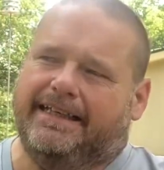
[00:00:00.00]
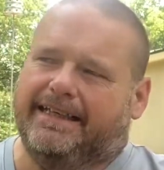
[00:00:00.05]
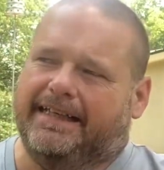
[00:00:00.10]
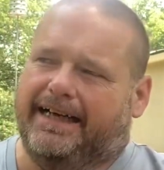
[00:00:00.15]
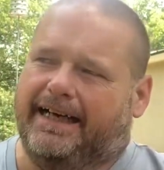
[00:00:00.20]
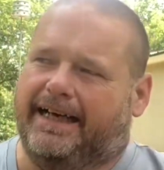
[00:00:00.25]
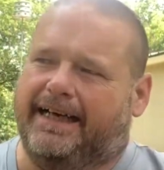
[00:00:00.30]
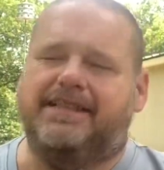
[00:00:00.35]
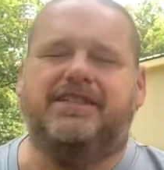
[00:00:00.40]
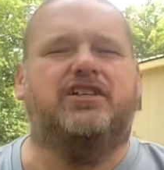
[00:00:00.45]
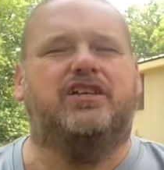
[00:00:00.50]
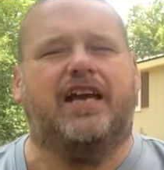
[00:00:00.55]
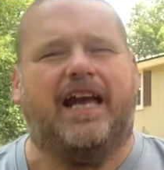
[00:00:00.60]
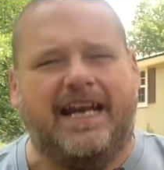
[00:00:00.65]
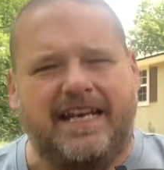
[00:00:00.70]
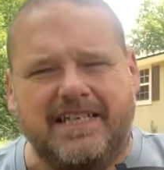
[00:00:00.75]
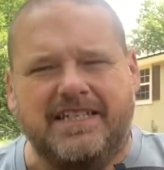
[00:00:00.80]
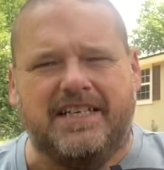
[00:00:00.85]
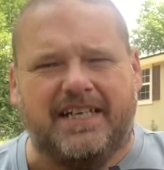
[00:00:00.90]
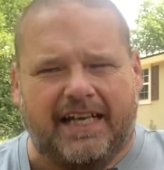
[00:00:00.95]
uh,
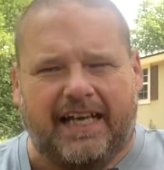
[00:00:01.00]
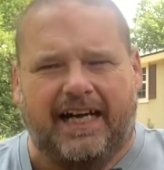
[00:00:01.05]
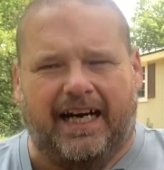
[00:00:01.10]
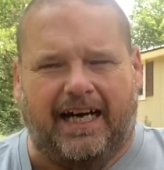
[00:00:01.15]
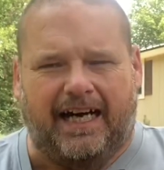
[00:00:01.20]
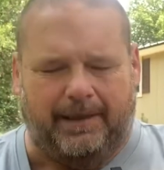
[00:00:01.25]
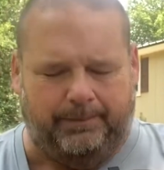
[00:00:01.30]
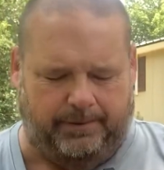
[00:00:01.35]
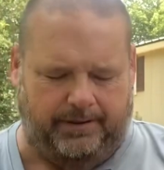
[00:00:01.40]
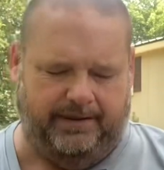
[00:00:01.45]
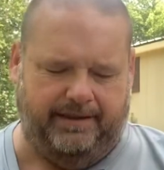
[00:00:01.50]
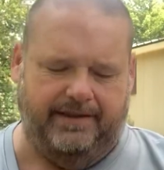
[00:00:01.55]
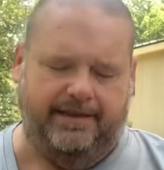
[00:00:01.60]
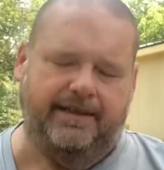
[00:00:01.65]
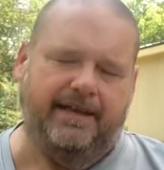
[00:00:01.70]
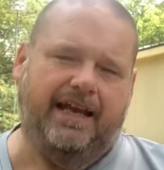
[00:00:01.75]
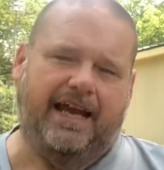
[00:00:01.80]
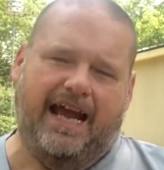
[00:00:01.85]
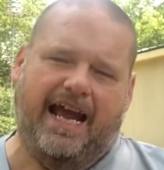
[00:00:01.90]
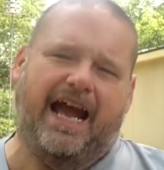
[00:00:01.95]
changing up
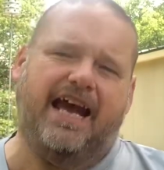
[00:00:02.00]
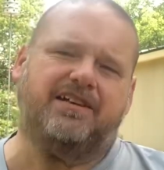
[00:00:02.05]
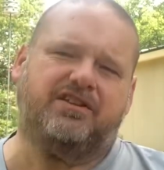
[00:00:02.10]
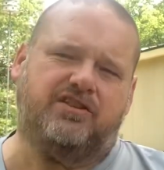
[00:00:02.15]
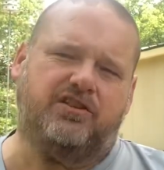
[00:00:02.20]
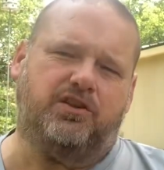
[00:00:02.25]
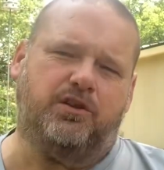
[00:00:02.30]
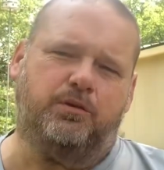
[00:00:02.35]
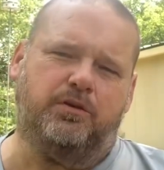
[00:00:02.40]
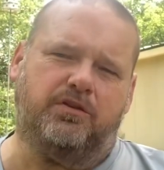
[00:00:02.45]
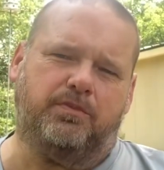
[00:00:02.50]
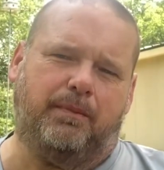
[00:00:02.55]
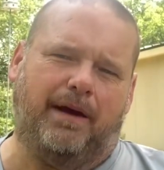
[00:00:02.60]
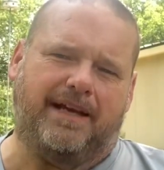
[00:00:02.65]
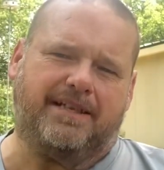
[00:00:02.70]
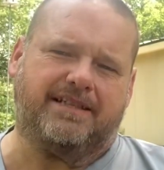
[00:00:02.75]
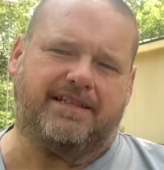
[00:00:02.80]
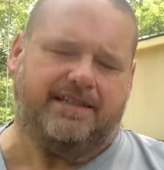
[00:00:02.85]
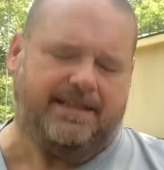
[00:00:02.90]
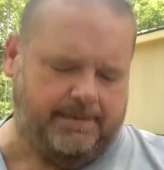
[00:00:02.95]
has to do with my
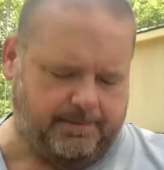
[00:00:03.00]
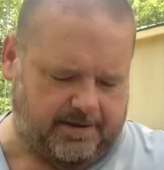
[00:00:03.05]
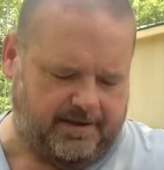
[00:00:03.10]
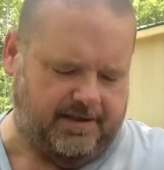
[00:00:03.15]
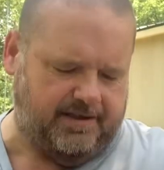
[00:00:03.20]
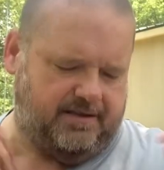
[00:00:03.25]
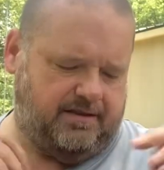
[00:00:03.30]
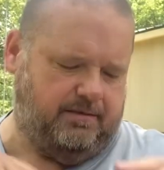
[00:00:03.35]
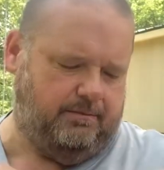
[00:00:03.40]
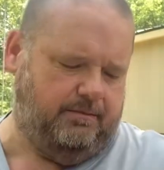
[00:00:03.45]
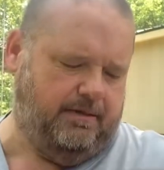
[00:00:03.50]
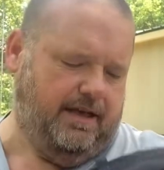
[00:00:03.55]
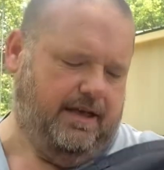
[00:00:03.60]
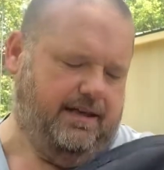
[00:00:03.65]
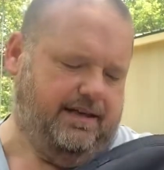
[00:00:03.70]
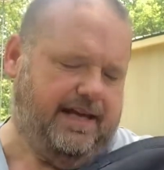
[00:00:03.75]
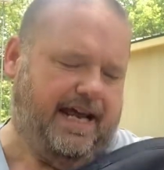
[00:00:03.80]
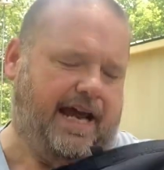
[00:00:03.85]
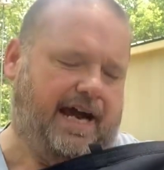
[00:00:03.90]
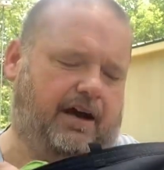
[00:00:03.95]
sleep system.
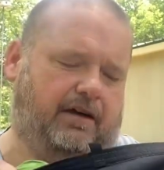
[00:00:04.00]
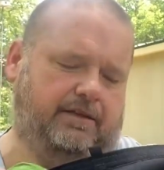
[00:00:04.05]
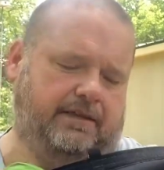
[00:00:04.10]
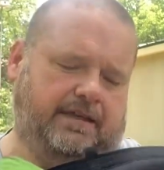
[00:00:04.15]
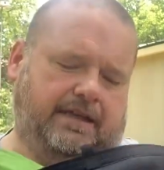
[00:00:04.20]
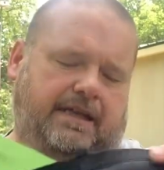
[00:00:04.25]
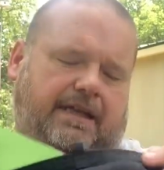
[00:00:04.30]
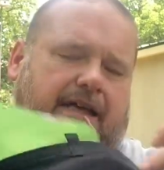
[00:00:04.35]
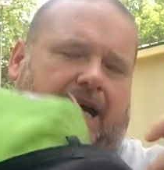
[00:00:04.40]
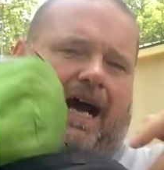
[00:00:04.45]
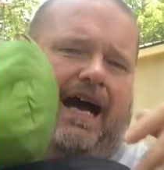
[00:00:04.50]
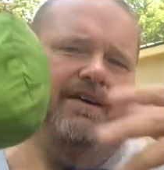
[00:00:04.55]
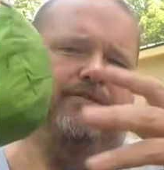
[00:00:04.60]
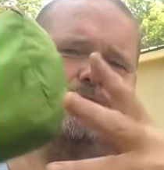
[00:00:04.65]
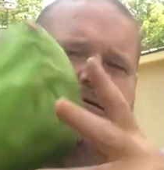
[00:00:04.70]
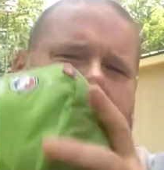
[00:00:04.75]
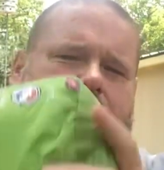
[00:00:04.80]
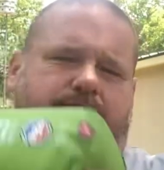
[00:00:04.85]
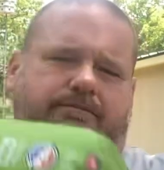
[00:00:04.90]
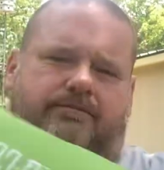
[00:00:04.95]
Now, I've
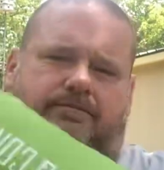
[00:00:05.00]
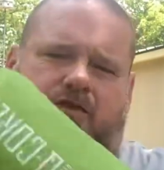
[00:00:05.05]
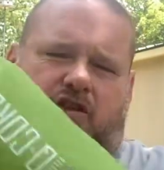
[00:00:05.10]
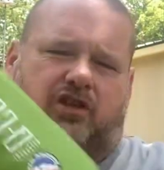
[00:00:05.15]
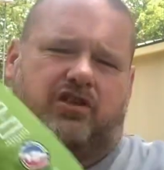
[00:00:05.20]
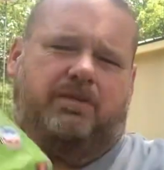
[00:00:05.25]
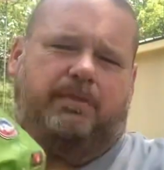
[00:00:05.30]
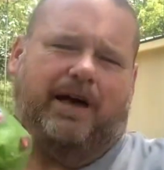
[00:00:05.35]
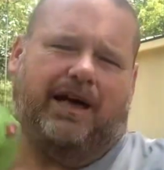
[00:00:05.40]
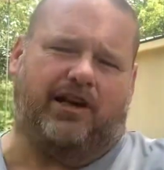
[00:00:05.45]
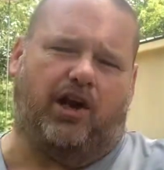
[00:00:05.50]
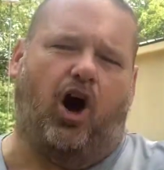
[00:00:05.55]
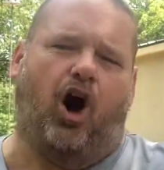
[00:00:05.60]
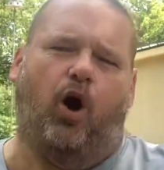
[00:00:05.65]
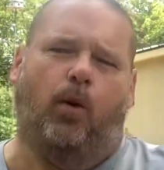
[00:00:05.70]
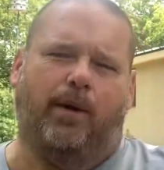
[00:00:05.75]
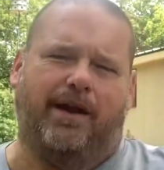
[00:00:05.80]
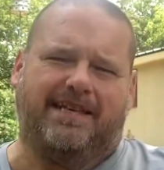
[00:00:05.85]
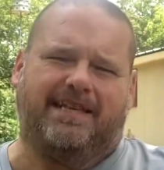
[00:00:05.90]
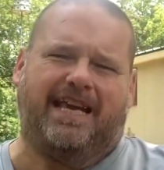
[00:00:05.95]
just about
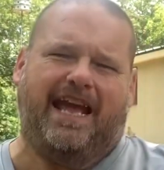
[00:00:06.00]
always